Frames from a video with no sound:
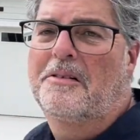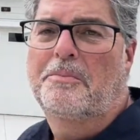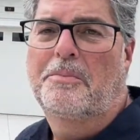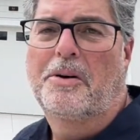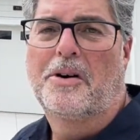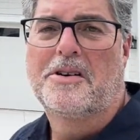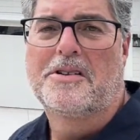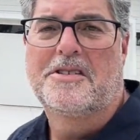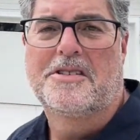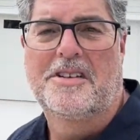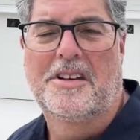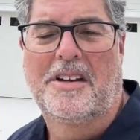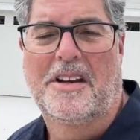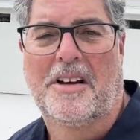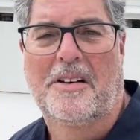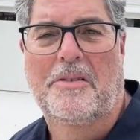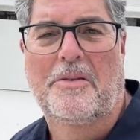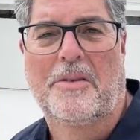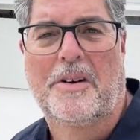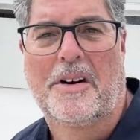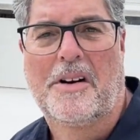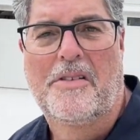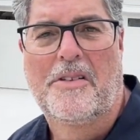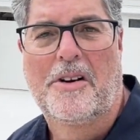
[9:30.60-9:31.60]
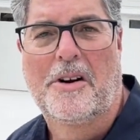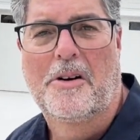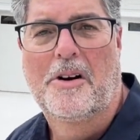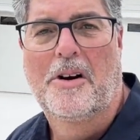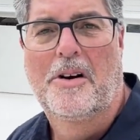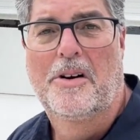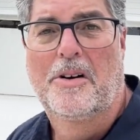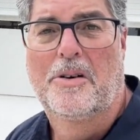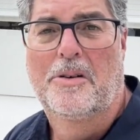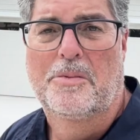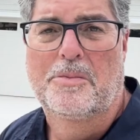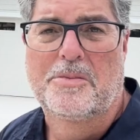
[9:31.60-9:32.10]
purchasing one of their
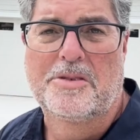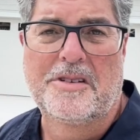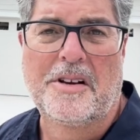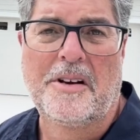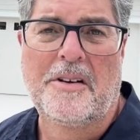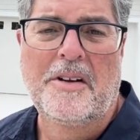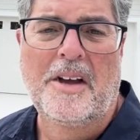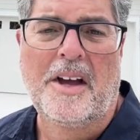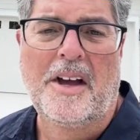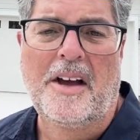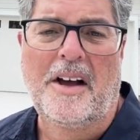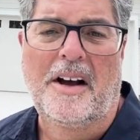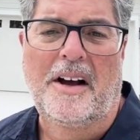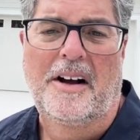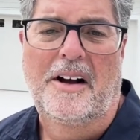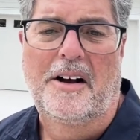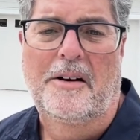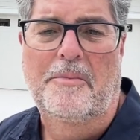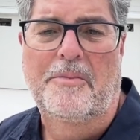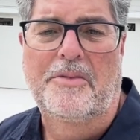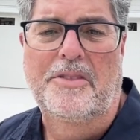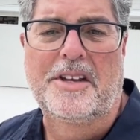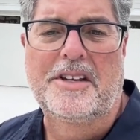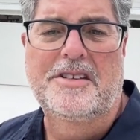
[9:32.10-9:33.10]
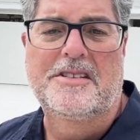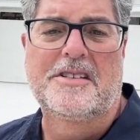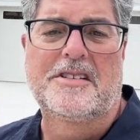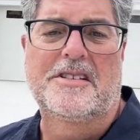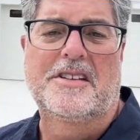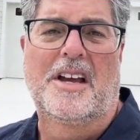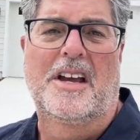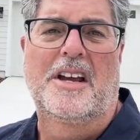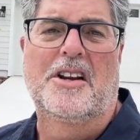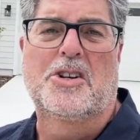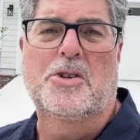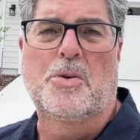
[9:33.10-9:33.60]
homes. Um, this
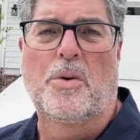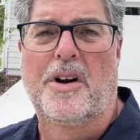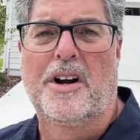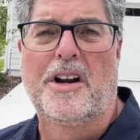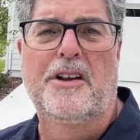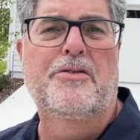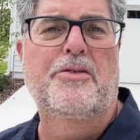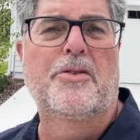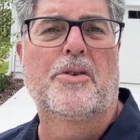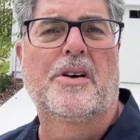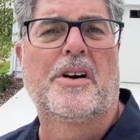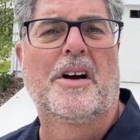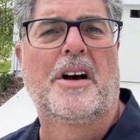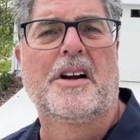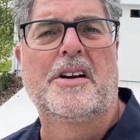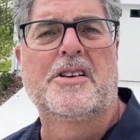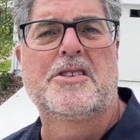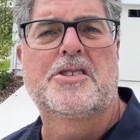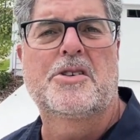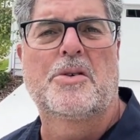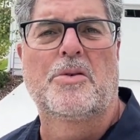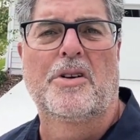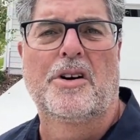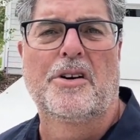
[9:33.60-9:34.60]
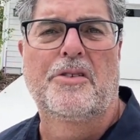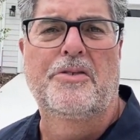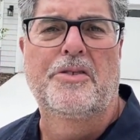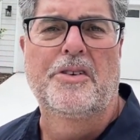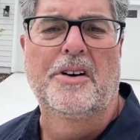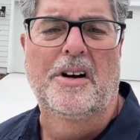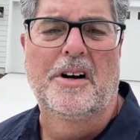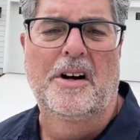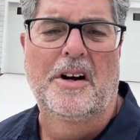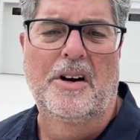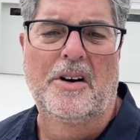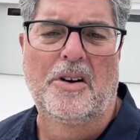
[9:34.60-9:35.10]
is a 2,400 square
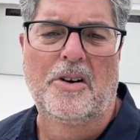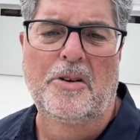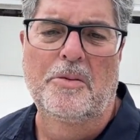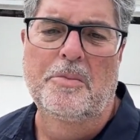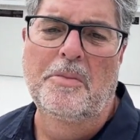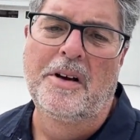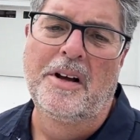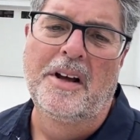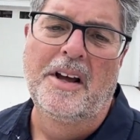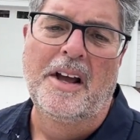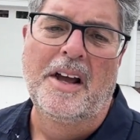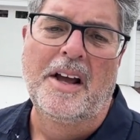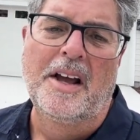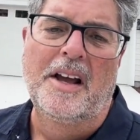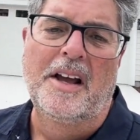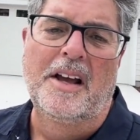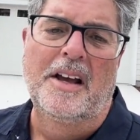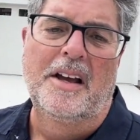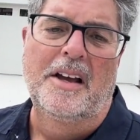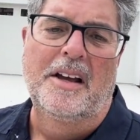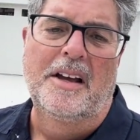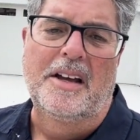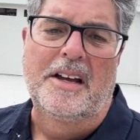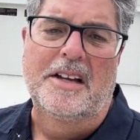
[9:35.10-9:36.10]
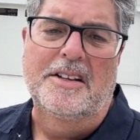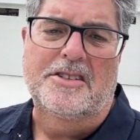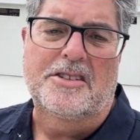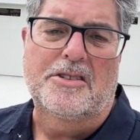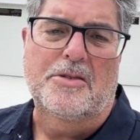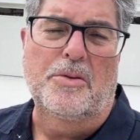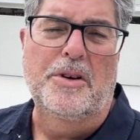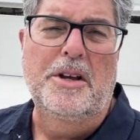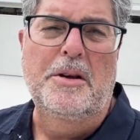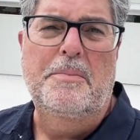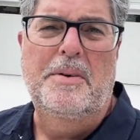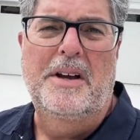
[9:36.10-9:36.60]
foot home. It's
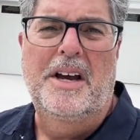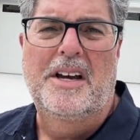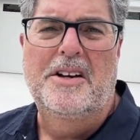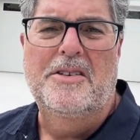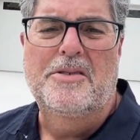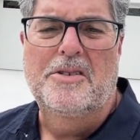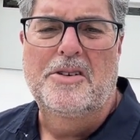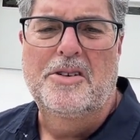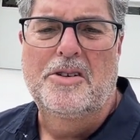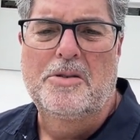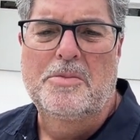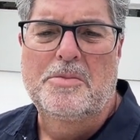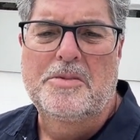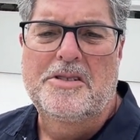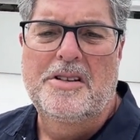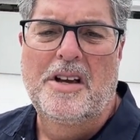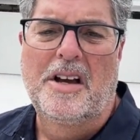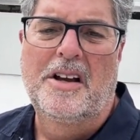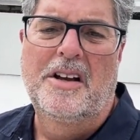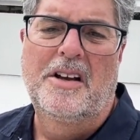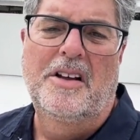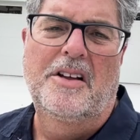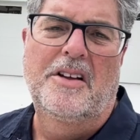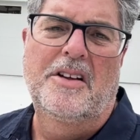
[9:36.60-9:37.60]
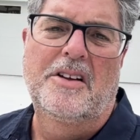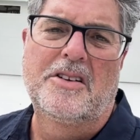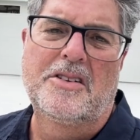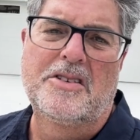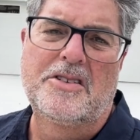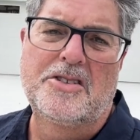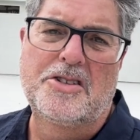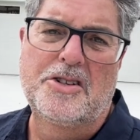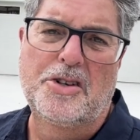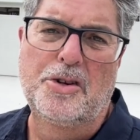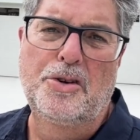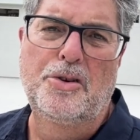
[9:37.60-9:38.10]
three bedrooms,
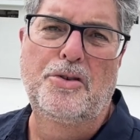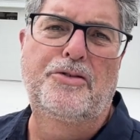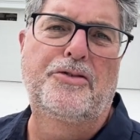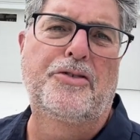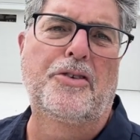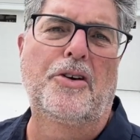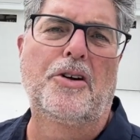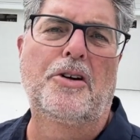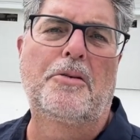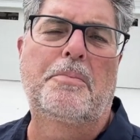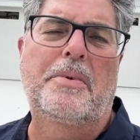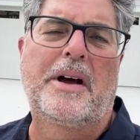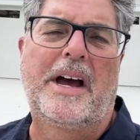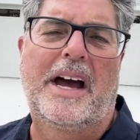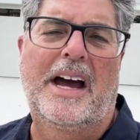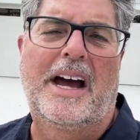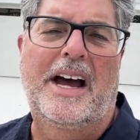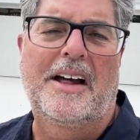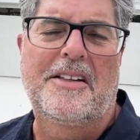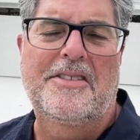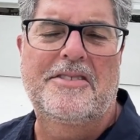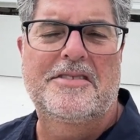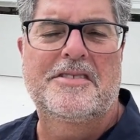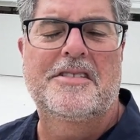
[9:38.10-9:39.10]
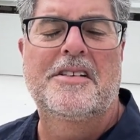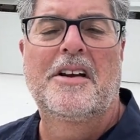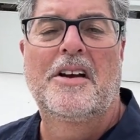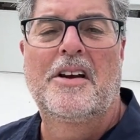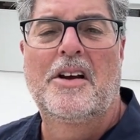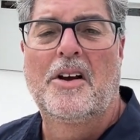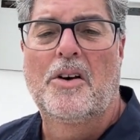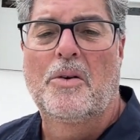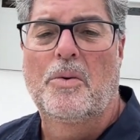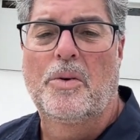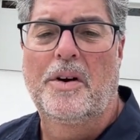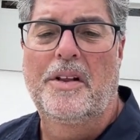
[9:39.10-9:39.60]
two full baths
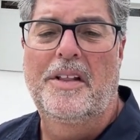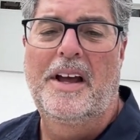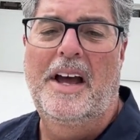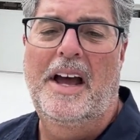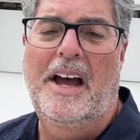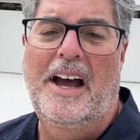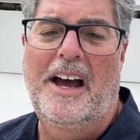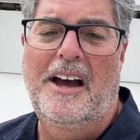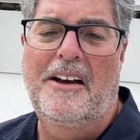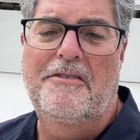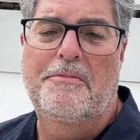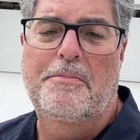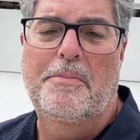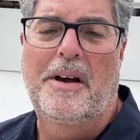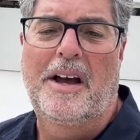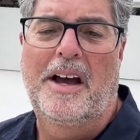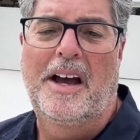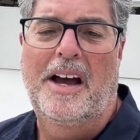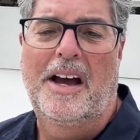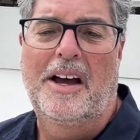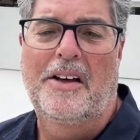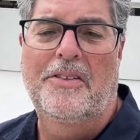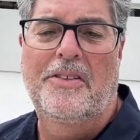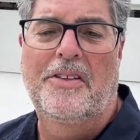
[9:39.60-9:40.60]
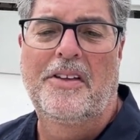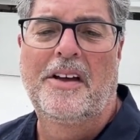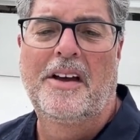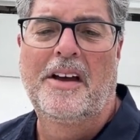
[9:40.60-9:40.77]
with a half bath,